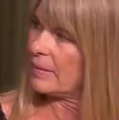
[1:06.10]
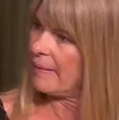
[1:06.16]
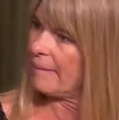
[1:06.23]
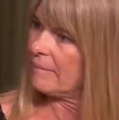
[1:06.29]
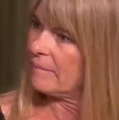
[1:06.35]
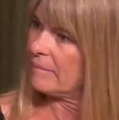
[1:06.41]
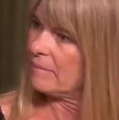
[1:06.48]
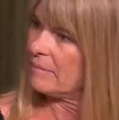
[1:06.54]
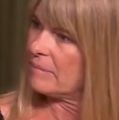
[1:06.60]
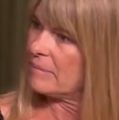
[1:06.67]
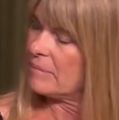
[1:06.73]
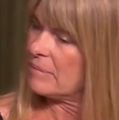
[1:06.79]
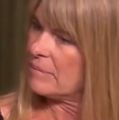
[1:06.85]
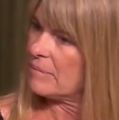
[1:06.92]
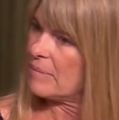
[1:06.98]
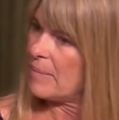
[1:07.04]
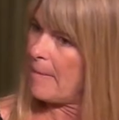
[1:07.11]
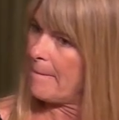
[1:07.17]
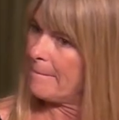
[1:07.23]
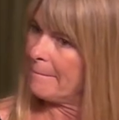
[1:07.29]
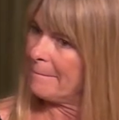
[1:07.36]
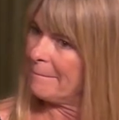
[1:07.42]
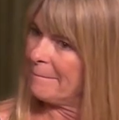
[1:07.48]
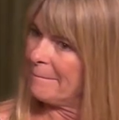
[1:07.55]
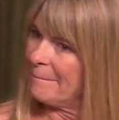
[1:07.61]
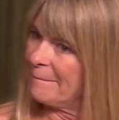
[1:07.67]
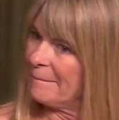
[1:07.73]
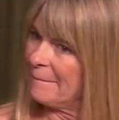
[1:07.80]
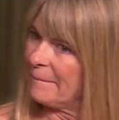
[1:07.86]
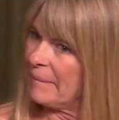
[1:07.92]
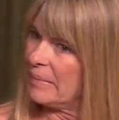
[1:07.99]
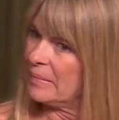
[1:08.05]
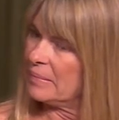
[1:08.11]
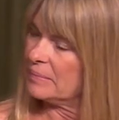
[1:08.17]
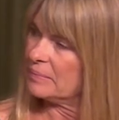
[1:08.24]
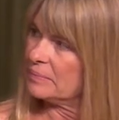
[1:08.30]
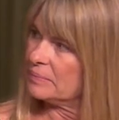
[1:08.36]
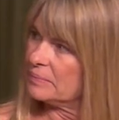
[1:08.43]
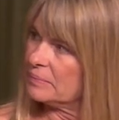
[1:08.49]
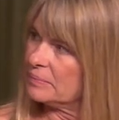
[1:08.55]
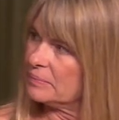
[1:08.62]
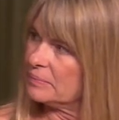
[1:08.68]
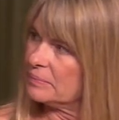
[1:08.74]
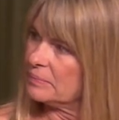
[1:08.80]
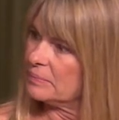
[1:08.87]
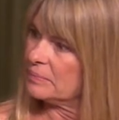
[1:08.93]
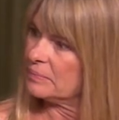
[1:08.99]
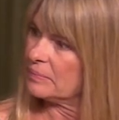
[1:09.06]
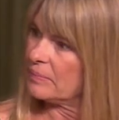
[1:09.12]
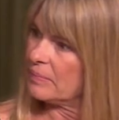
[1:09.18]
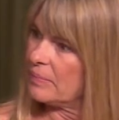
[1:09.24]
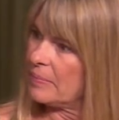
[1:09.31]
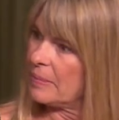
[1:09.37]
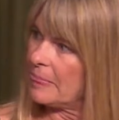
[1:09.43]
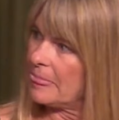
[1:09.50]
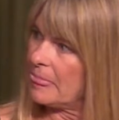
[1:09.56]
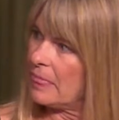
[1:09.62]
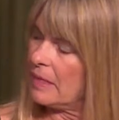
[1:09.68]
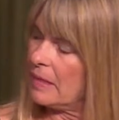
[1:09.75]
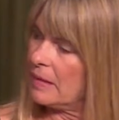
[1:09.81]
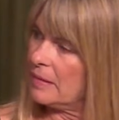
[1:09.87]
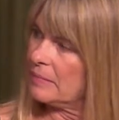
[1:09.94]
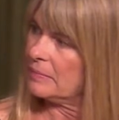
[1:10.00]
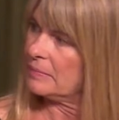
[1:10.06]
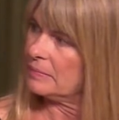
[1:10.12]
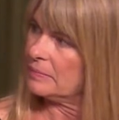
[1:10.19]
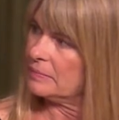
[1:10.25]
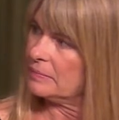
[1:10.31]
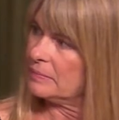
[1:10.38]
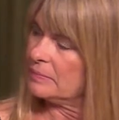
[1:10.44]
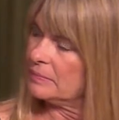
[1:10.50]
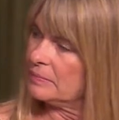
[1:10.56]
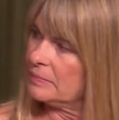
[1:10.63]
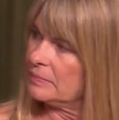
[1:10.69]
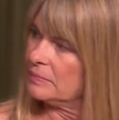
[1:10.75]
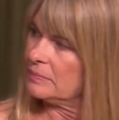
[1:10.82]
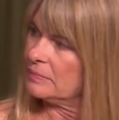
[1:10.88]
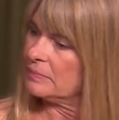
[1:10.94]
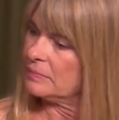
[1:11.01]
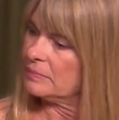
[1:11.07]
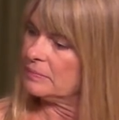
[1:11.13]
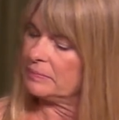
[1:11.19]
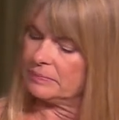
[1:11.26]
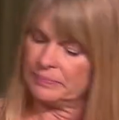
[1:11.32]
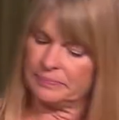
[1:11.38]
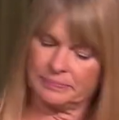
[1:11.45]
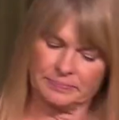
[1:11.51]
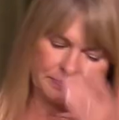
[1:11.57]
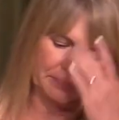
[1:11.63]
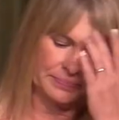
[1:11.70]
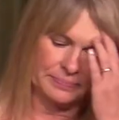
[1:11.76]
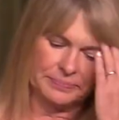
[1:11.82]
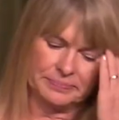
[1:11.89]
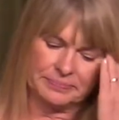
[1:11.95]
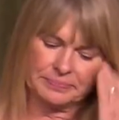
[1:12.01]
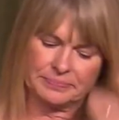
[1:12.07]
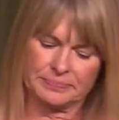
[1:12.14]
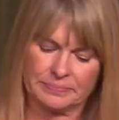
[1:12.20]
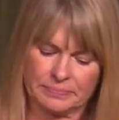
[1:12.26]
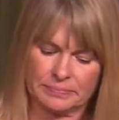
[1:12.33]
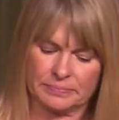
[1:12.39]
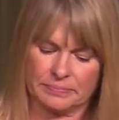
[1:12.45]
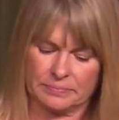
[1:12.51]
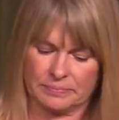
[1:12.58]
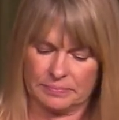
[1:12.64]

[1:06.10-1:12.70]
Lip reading: The person shown says nothing.